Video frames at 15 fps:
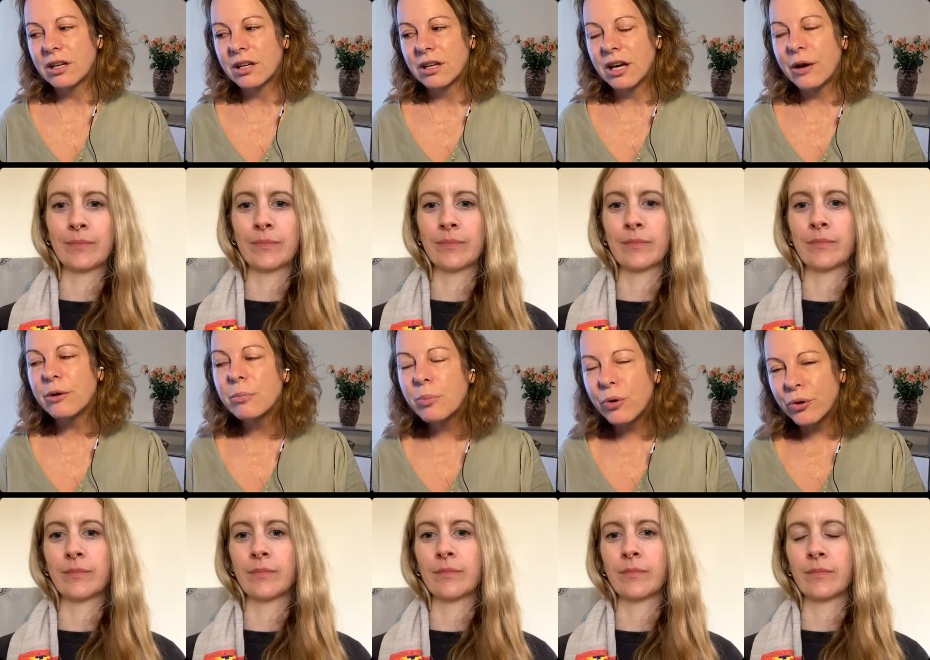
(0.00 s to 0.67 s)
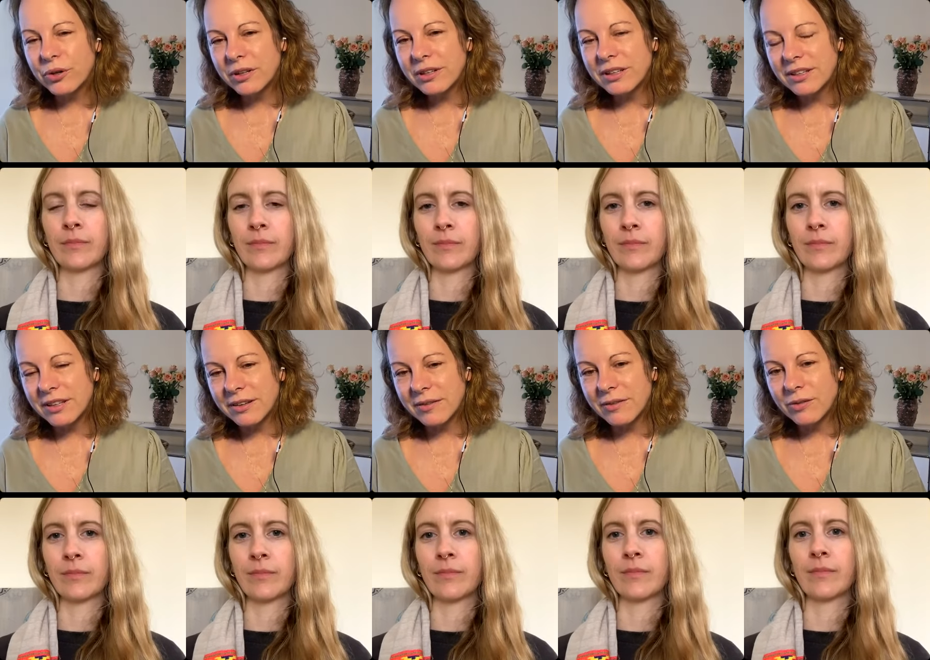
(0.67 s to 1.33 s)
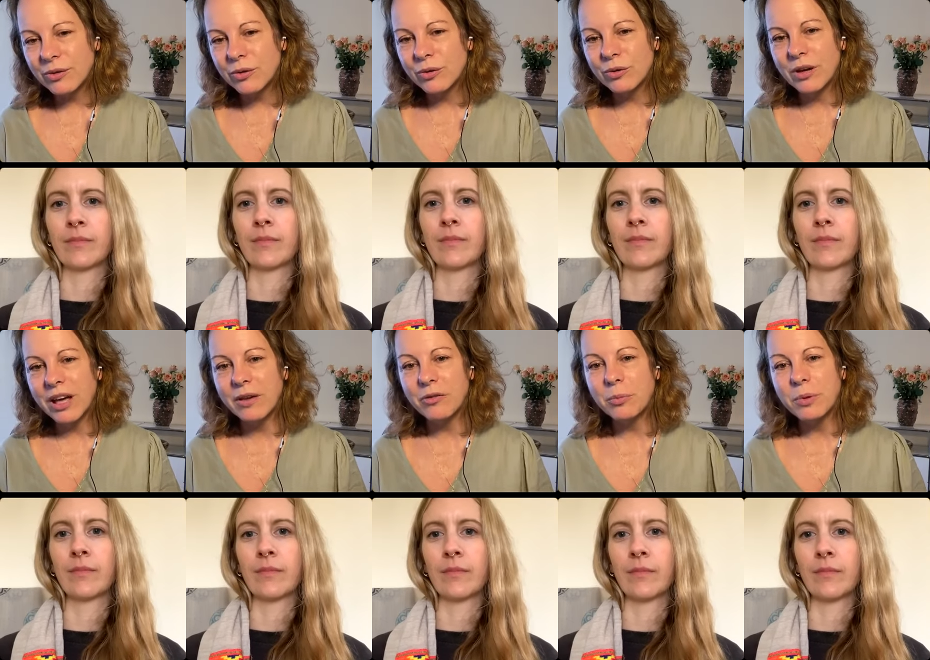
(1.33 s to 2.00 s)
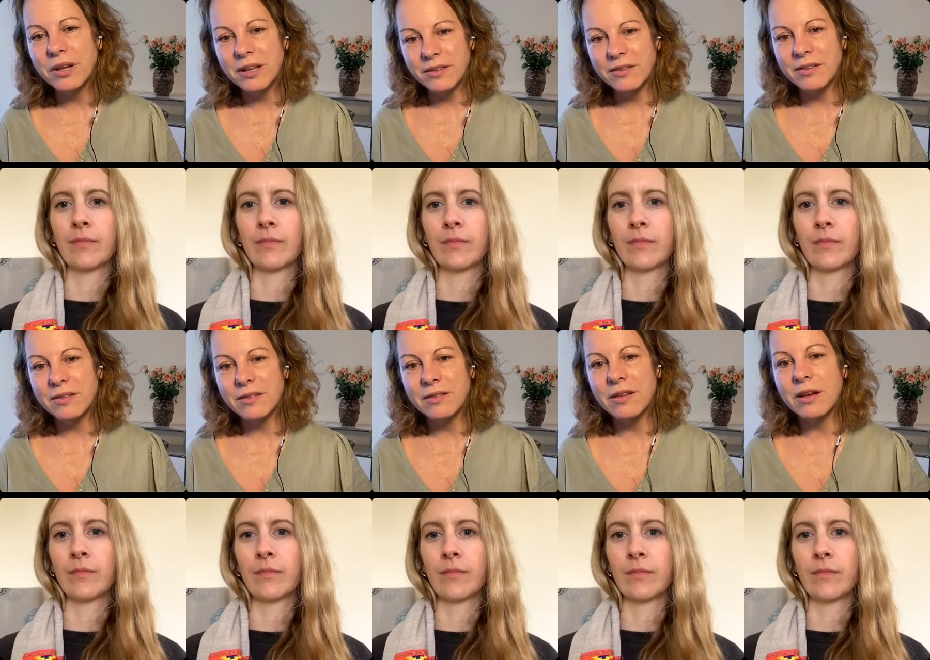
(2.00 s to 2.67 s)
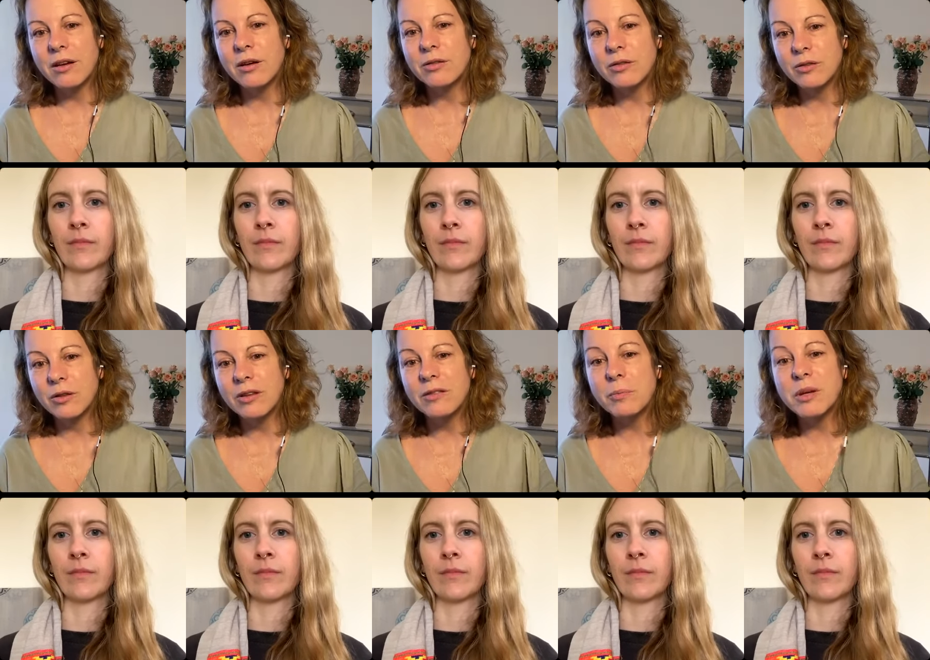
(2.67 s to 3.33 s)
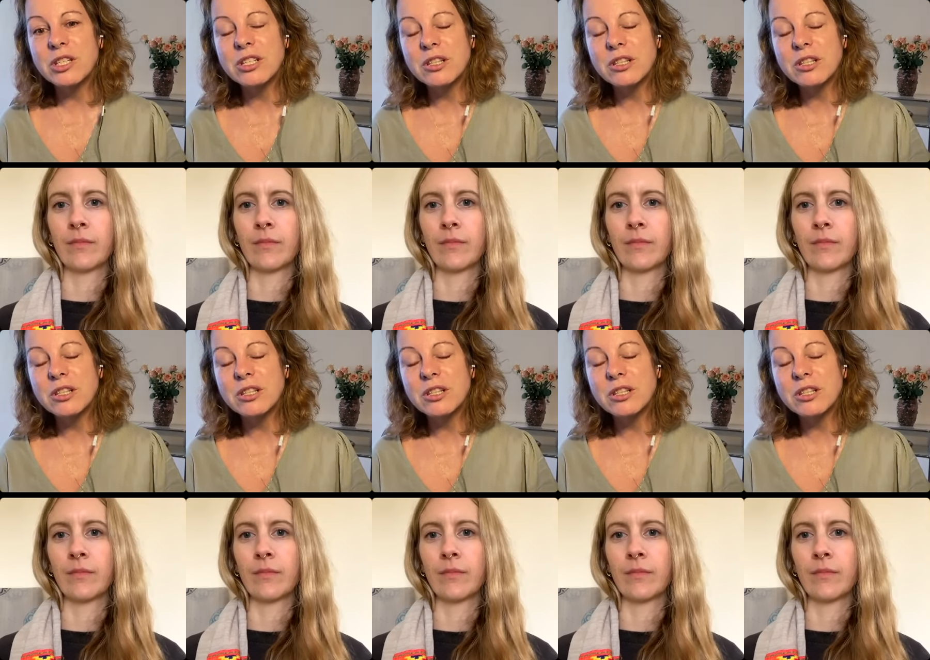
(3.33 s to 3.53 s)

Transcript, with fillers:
Speaker 1: important it is to have places, also, especially